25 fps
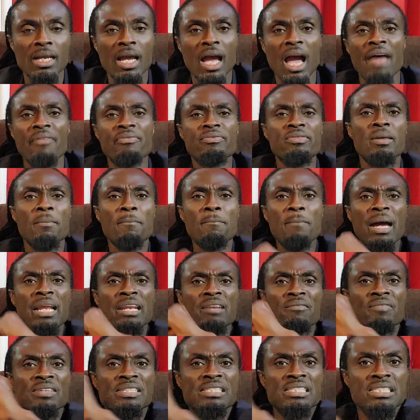And the
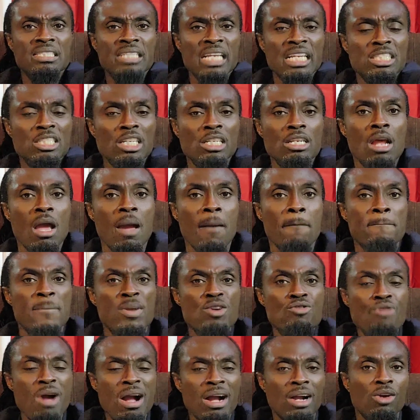manifestation,
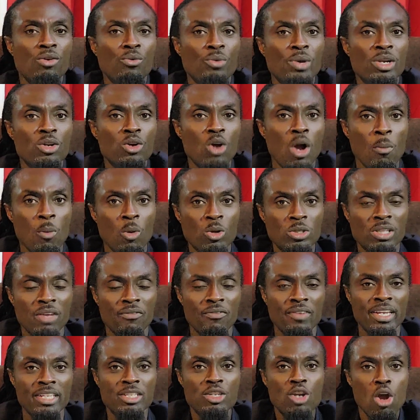miracle will come out of
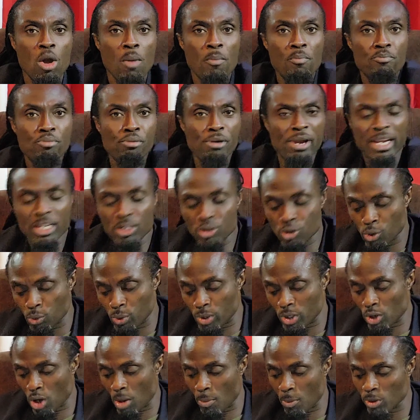it. Breakthrough will
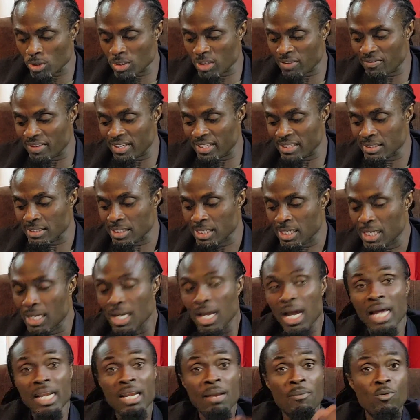come out of it.
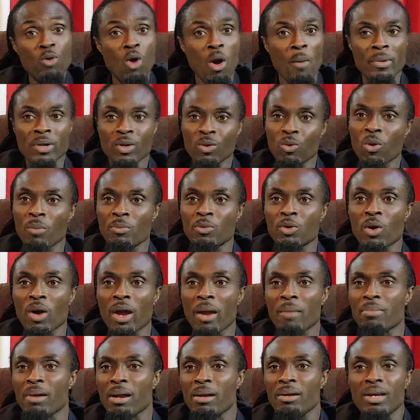And I'm coming home
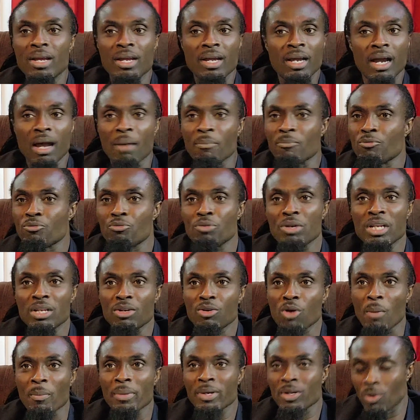now. I'm really
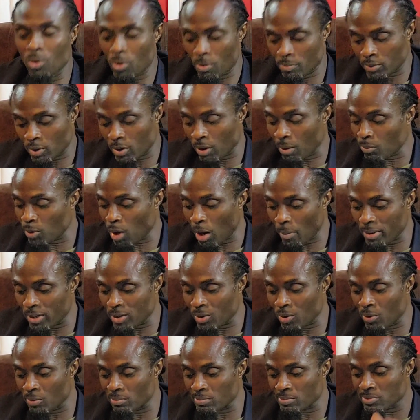coming home. I'm coming
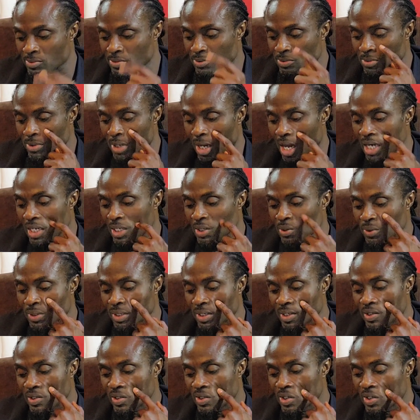home. Hallelujah.